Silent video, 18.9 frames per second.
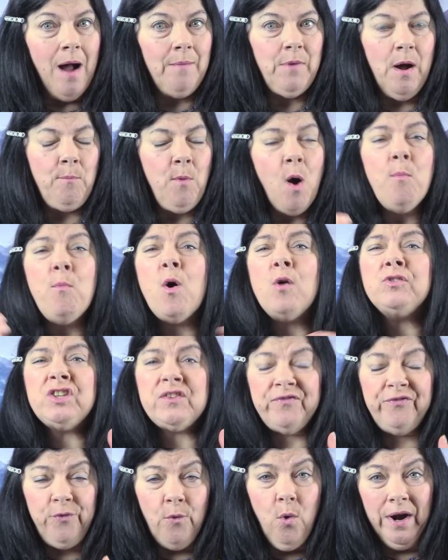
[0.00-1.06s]
I'm, I'm
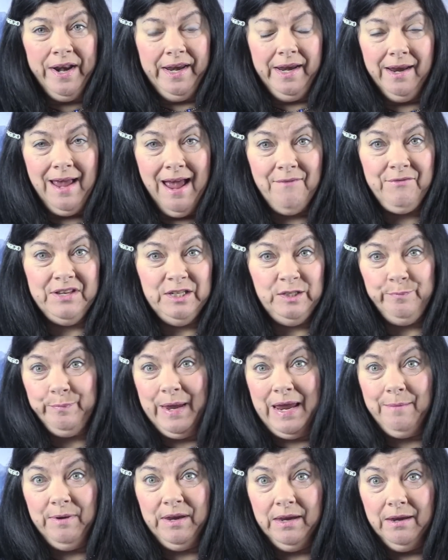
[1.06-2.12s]
almost 40 having this
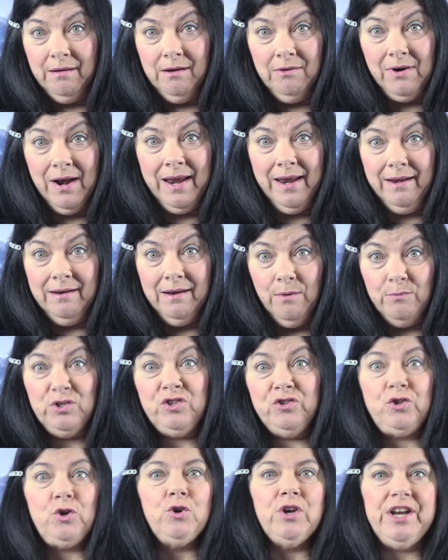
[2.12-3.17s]
baby. All right. It was
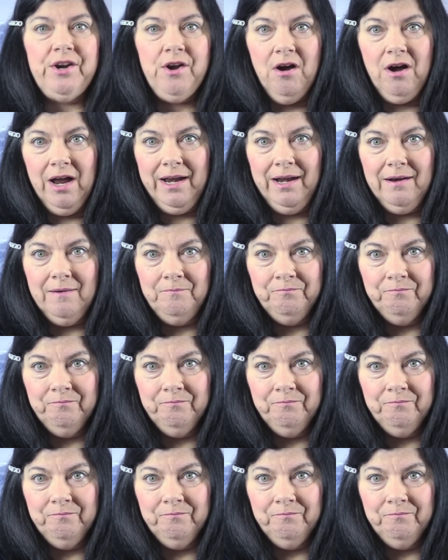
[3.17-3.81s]
39.